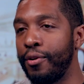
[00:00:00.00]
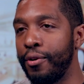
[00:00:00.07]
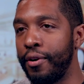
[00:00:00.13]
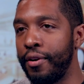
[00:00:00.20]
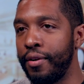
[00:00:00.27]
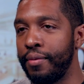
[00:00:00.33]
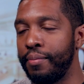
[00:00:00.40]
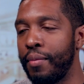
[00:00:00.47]

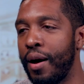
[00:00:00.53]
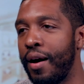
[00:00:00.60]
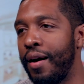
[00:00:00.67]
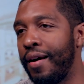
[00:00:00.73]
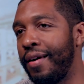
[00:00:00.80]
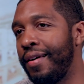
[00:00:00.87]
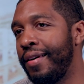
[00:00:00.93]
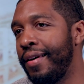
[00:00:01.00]
Gordon.
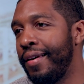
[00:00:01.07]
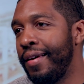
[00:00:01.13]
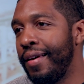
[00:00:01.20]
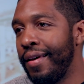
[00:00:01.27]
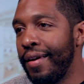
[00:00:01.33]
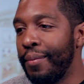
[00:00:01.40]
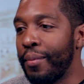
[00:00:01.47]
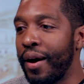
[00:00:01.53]
My
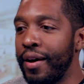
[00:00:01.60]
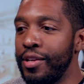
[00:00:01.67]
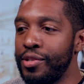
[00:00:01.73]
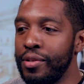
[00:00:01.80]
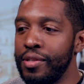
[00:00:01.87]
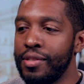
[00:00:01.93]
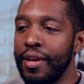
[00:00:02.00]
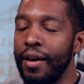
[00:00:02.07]
my
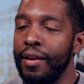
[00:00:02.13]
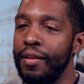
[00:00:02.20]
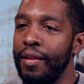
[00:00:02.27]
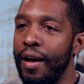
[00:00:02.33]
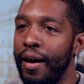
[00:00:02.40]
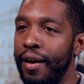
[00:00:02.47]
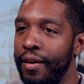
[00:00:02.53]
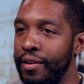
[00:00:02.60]
interests kind of
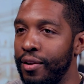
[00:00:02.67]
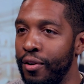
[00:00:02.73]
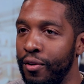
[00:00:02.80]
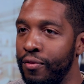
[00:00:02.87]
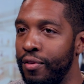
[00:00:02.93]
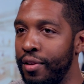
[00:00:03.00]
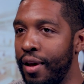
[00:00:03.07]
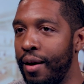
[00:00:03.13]
lie in the
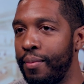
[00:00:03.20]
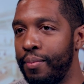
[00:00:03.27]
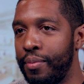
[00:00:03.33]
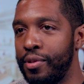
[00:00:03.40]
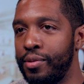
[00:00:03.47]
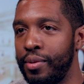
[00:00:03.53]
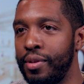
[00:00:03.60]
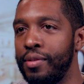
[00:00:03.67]
overlap
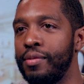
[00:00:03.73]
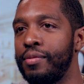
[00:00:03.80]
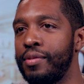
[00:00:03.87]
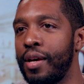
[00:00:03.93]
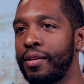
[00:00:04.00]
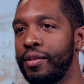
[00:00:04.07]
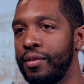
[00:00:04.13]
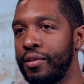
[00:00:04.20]
between
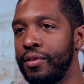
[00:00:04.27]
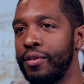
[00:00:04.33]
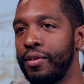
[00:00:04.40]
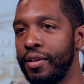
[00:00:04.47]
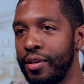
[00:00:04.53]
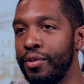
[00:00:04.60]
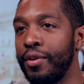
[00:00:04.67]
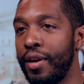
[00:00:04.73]
technical
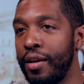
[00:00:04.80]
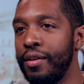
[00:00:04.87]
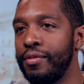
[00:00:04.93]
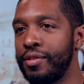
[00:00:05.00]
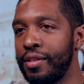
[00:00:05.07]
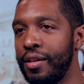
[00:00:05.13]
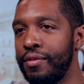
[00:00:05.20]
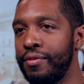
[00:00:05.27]
and creative
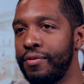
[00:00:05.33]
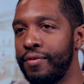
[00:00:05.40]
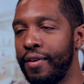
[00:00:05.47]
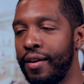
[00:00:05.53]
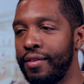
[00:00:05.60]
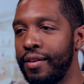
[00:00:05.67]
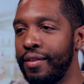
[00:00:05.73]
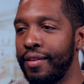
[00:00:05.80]
stuff.
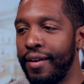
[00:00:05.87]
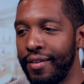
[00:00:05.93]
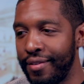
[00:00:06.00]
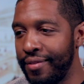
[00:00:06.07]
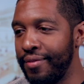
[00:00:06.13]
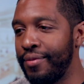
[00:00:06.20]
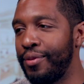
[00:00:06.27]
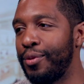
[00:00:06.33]
I think like
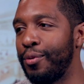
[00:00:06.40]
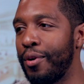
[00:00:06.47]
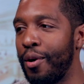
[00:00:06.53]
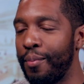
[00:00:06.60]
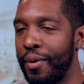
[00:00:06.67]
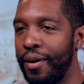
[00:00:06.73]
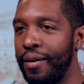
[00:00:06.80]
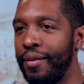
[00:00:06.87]

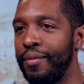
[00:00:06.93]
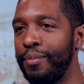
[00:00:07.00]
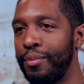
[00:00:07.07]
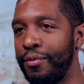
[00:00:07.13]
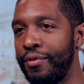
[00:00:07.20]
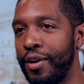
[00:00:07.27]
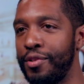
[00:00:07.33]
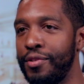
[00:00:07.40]
throughout my
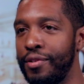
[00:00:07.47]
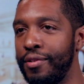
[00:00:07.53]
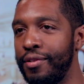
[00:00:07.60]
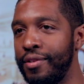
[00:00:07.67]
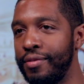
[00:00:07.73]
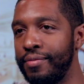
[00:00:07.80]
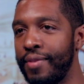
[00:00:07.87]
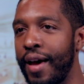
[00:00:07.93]

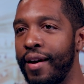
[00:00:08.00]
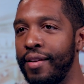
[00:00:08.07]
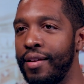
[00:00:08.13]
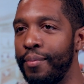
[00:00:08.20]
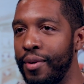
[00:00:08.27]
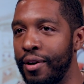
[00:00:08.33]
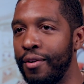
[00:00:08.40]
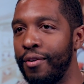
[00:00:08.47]
professional and
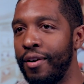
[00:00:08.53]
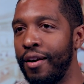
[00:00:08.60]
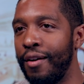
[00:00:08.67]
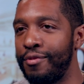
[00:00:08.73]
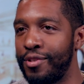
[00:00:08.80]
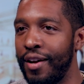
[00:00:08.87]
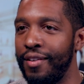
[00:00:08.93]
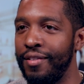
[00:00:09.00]
academic career,
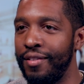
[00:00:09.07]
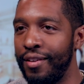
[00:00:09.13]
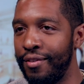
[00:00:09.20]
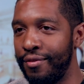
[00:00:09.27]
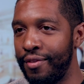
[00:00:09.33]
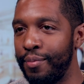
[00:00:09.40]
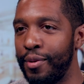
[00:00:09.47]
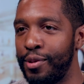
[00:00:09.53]
I've tried to
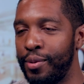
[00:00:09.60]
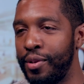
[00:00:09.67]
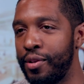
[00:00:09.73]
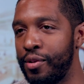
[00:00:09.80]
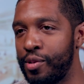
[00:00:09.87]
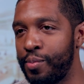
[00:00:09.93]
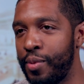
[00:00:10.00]
live in between those